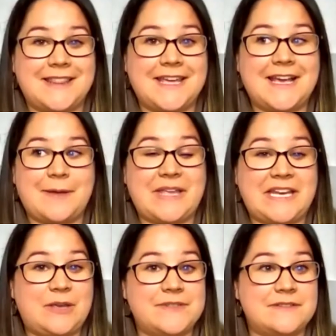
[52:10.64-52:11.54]
thing. I mean,
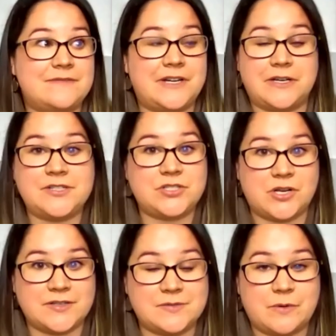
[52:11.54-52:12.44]
he was a very
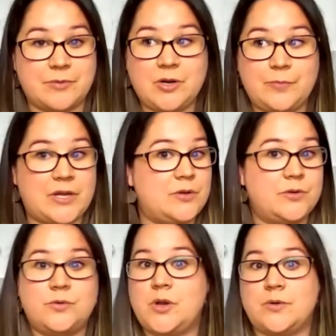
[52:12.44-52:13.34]
strong swimmer, but
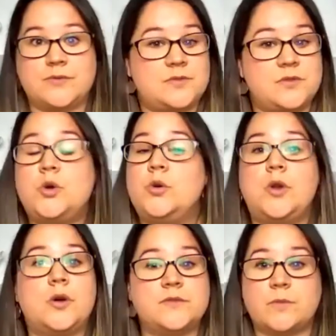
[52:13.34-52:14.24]
who mm-hmm. knows who
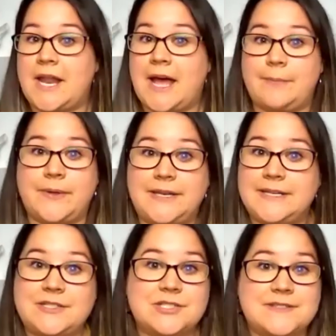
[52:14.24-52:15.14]
knows what happened.
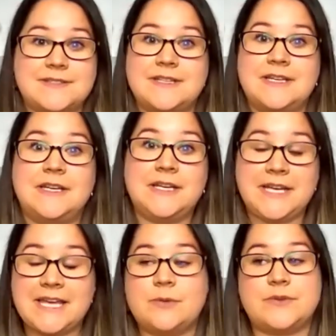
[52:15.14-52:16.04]
It just
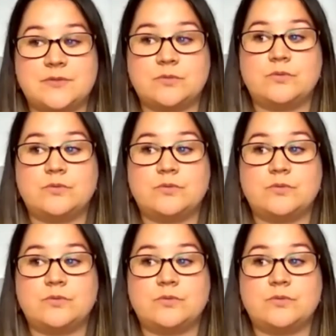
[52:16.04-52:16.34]
it well, was and